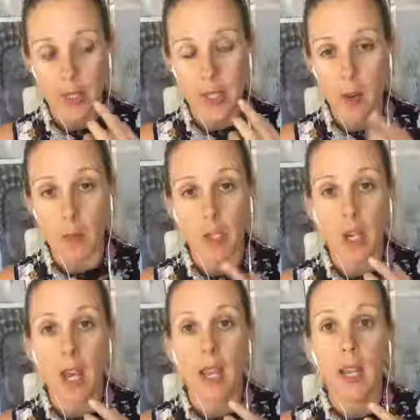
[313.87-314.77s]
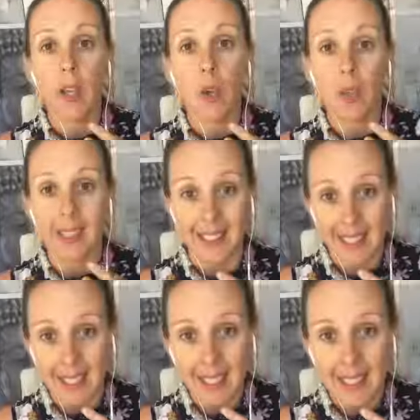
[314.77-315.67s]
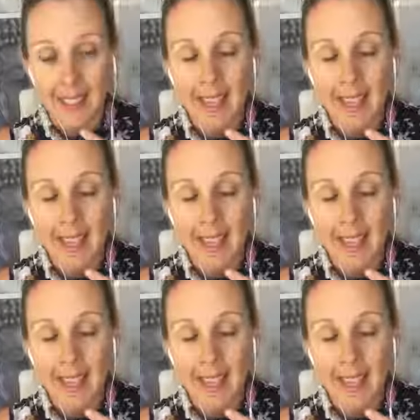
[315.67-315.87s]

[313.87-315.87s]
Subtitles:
temperature in your clinic,